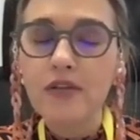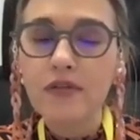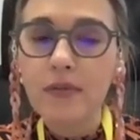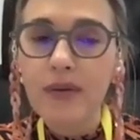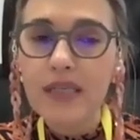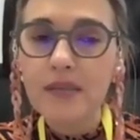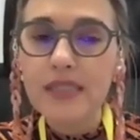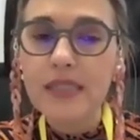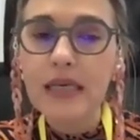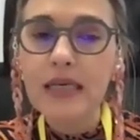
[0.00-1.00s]
of the plasma
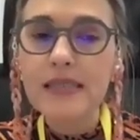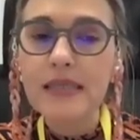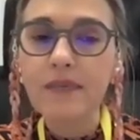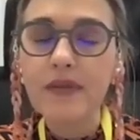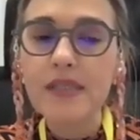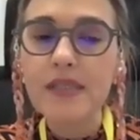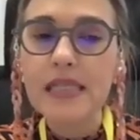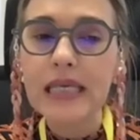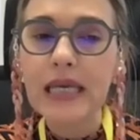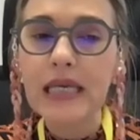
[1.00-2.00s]
cells, and this is
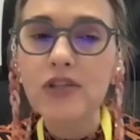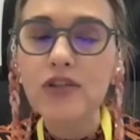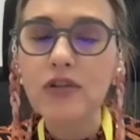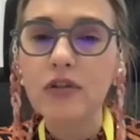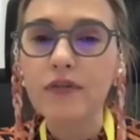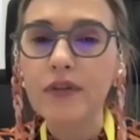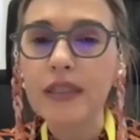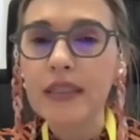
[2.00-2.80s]
the case of